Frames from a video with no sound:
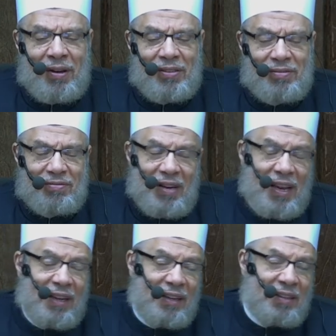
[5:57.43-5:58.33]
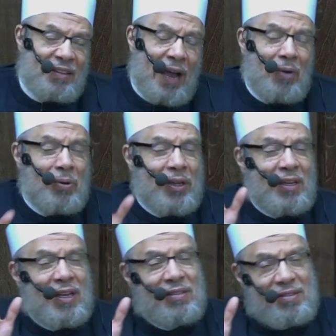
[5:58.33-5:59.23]
The time that it
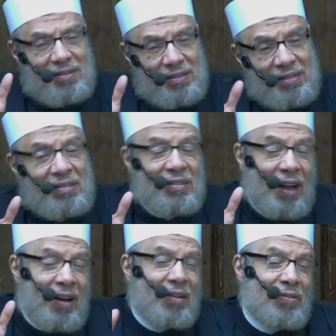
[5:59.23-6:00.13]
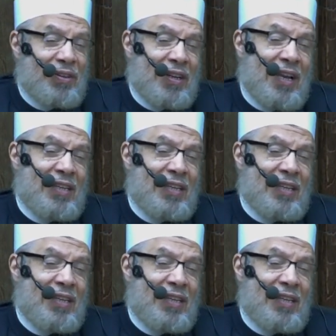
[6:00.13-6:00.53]
happened, people are used